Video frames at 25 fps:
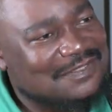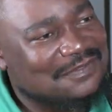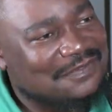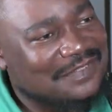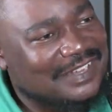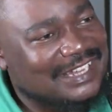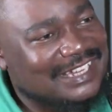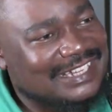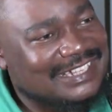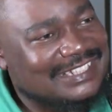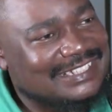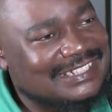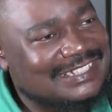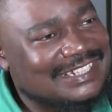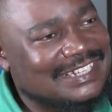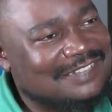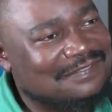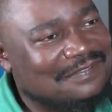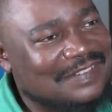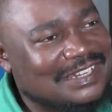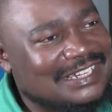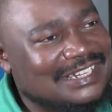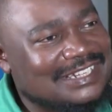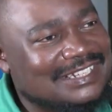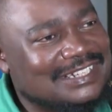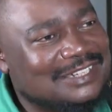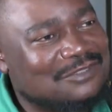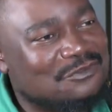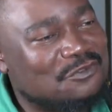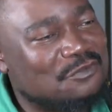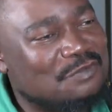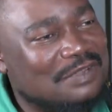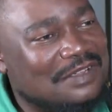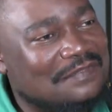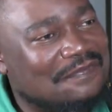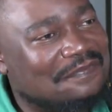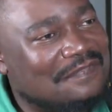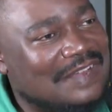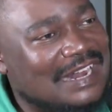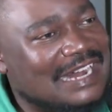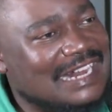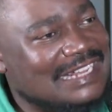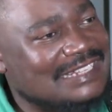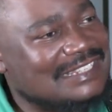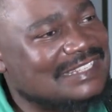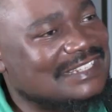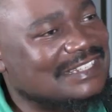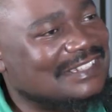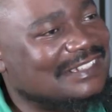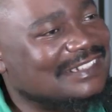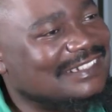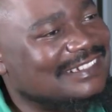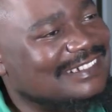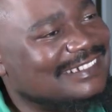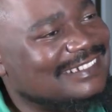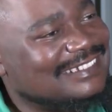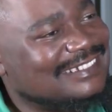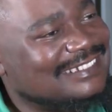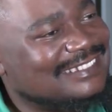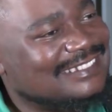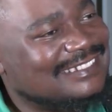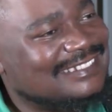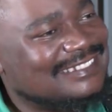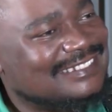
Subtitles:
it would be a lie. However,